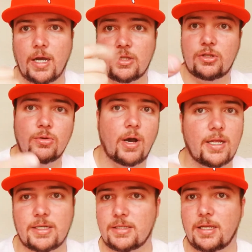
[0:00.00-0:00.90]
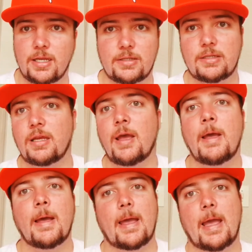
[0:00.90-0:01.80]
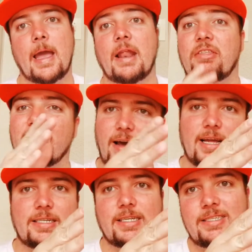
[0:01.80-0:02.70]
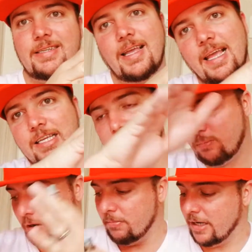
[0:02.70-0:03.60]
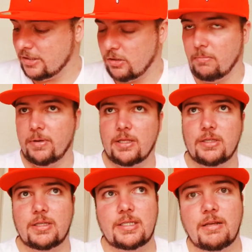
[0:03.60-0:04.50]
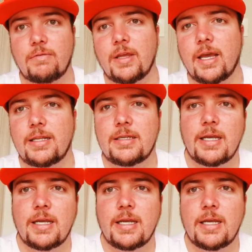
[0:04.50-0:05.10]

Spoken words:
2 iJust S, and I think the iJust S is probably better to compare to the Stick V8.